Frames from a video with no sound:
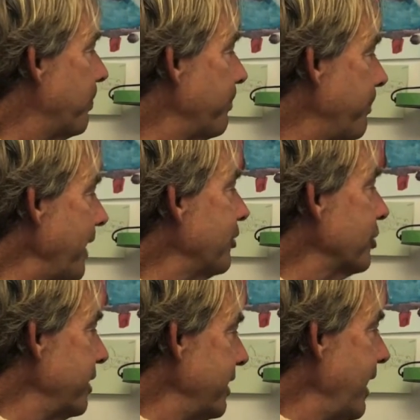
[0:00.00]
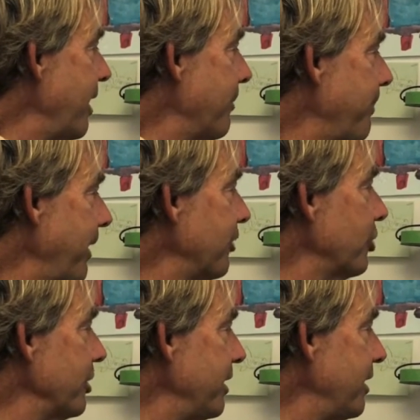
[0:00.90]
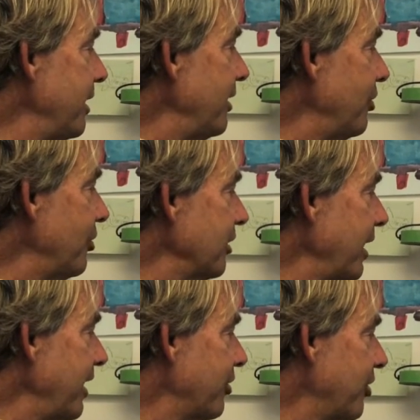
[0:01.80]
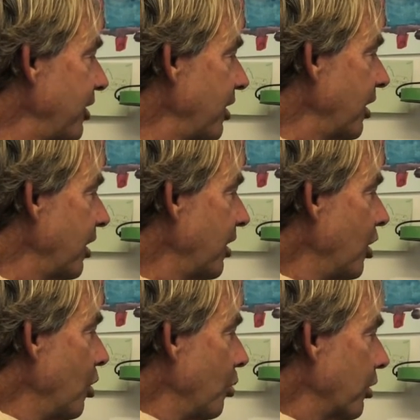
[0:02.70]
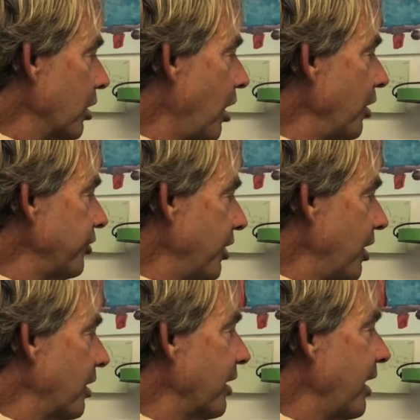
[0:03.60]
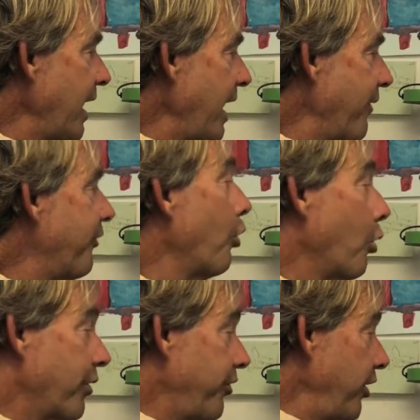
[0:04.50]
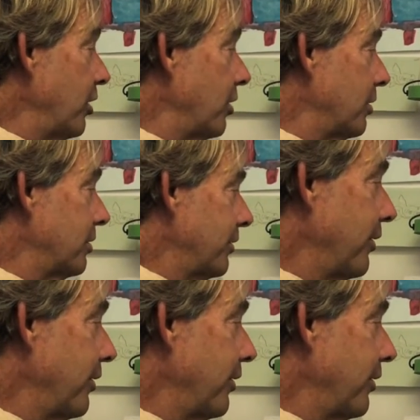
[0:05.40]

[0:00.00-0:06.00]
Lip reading: But basically these lakes here were all dug for fill